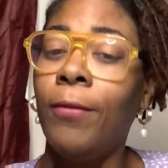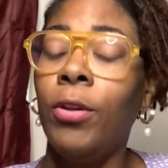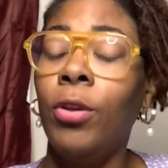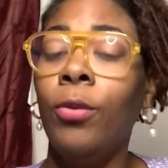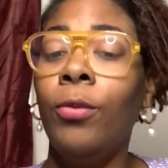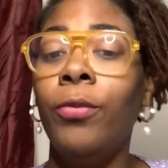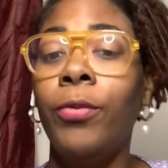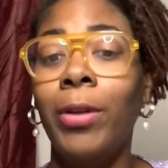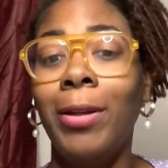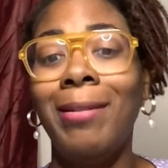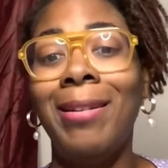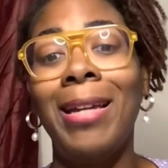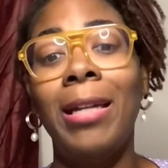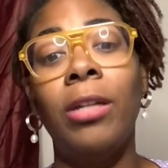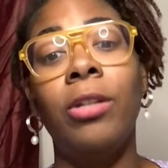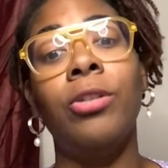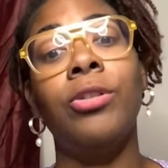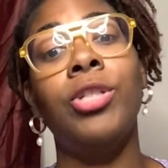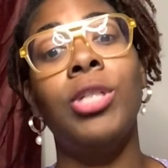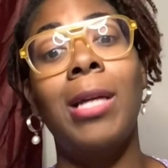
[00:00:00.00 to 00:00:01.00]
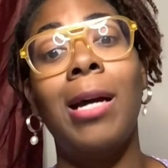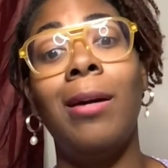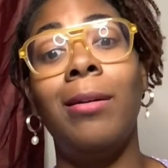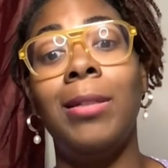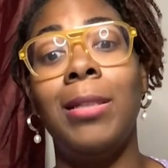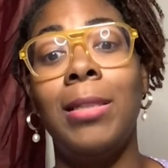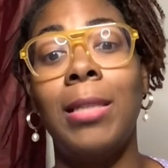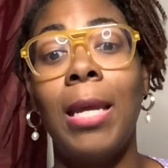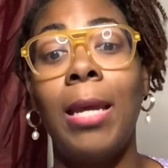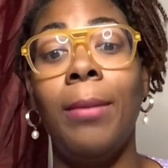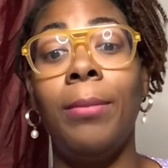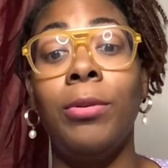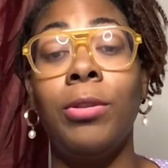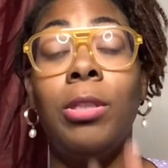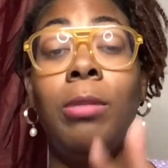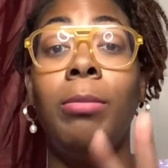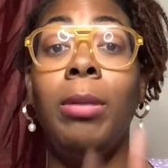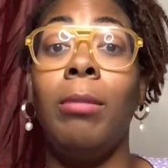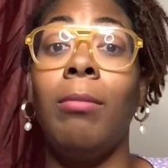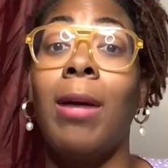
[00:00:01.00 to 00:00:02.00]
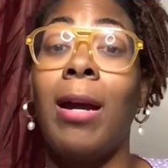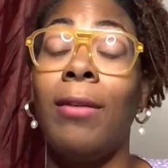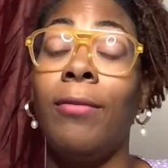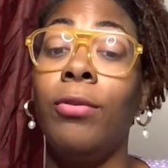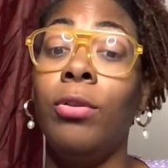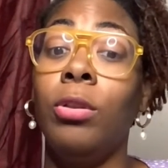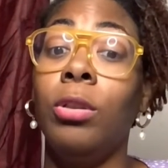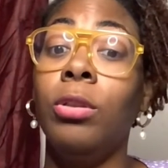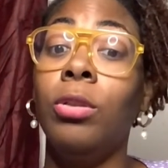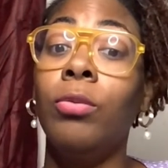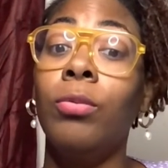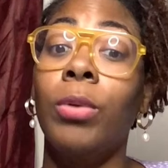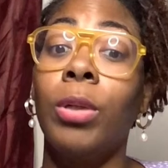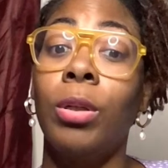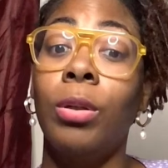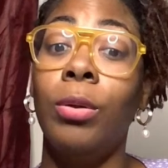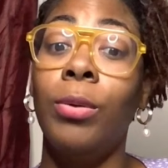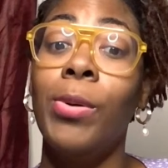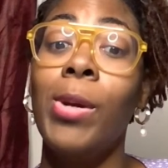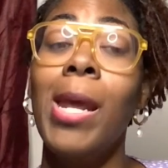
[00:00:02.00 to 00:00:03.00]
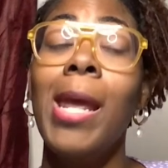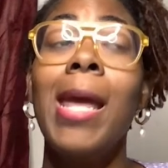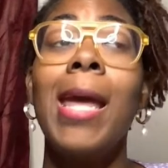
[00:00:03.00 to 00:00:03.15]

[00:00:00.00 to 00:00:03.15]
you feel like your child is able to be mindful on the road